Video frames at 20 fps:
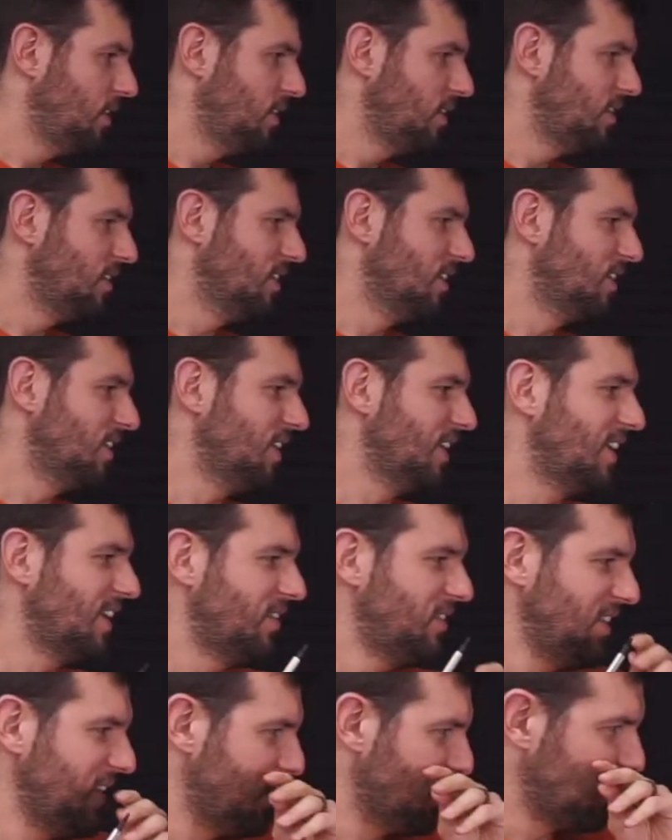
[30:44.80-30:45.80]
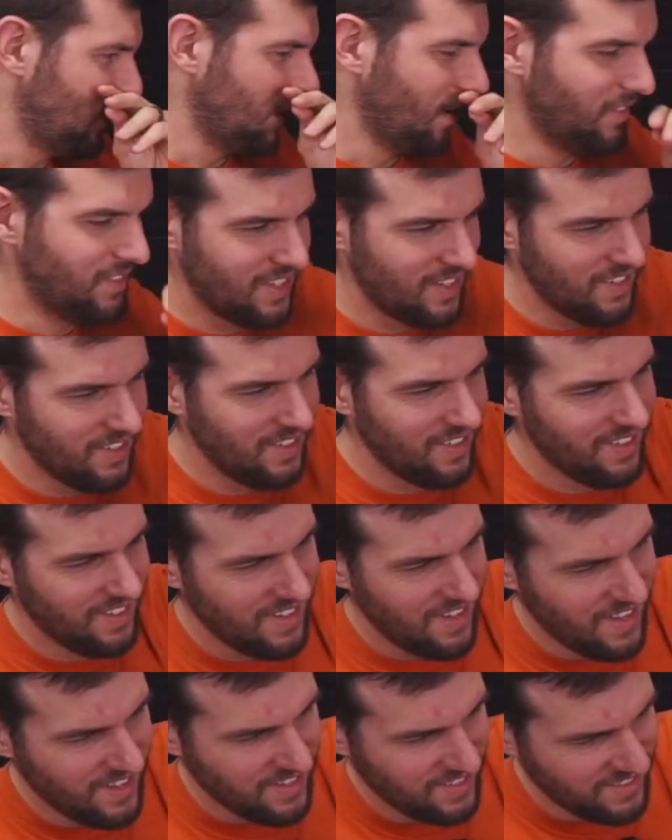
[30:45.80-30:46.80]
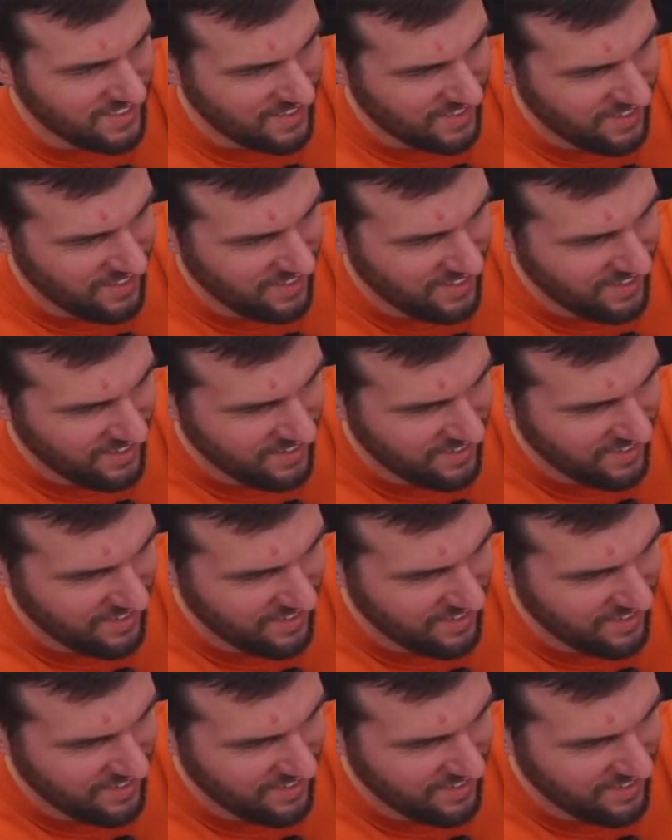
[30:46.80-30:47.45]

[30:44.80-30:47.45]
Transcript: You're literally gifting yourself too? Yes, sir.